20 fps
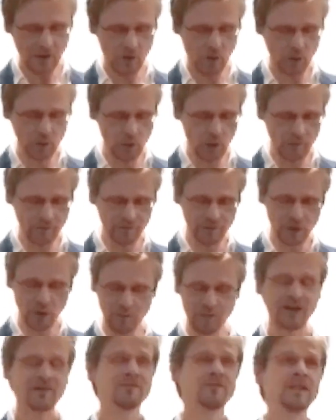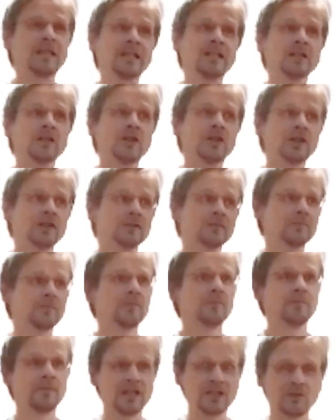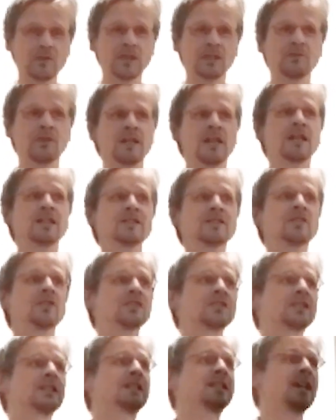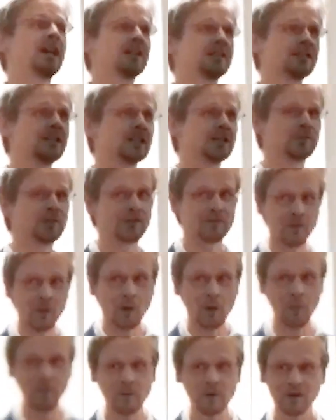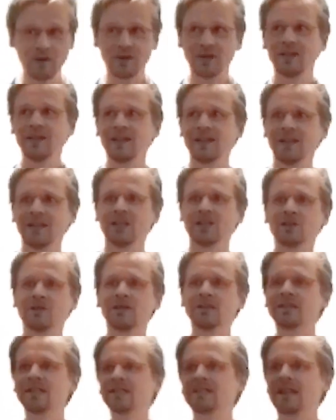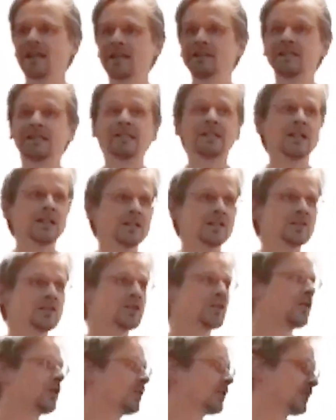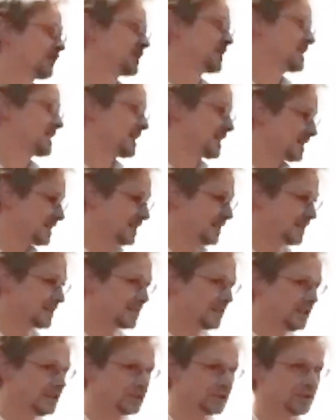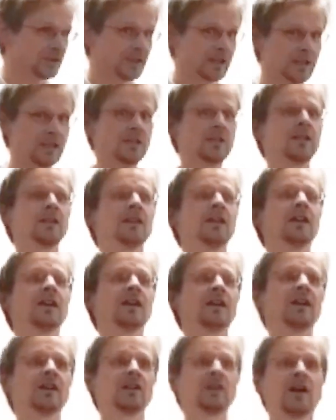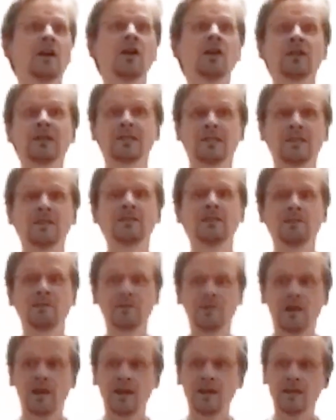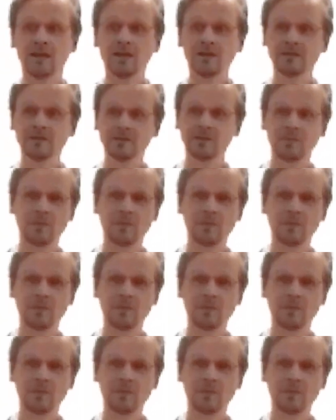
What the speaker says: Onofrio Panvinio, Between Renaissance and Catholic Reform. So this is an Italian scholar of the 16th century, an Augustinian friar,